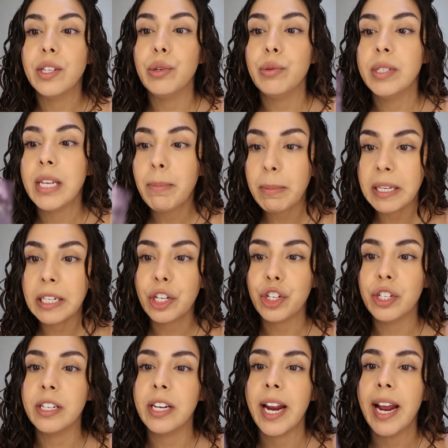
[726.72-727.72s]
to deep
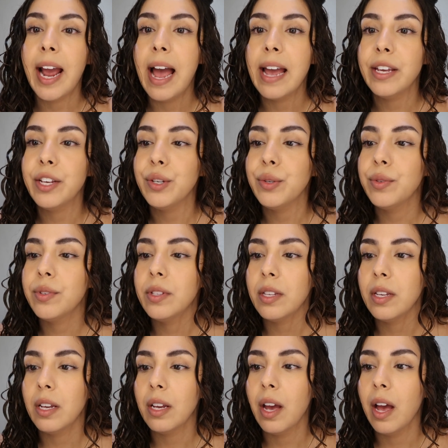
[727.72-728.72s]
condition today, I used
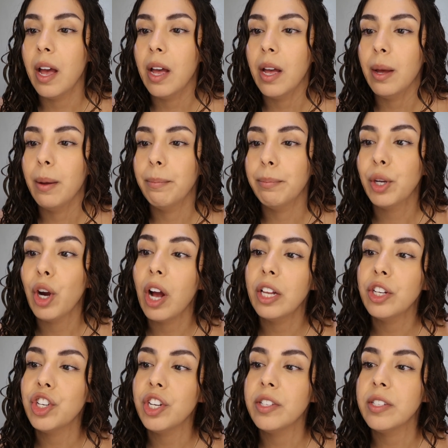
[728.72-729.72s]
the
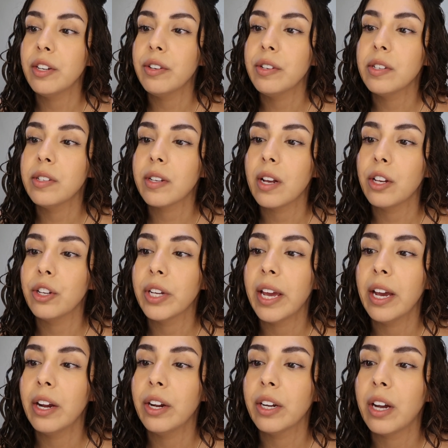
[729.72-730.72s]
Pureology Serious Color
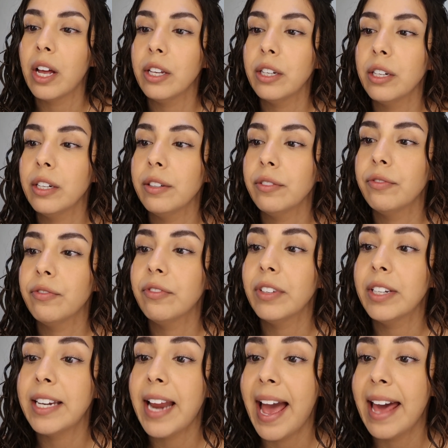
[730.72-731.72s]
Care Color
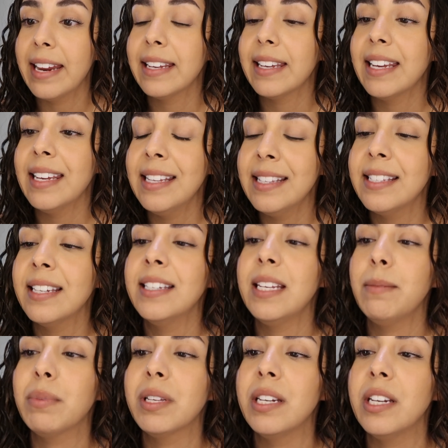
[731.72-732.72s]
Fanatic Instant
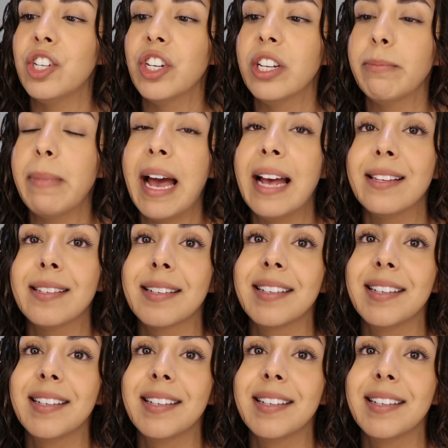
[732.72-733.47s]
Deep Conditioning Mask.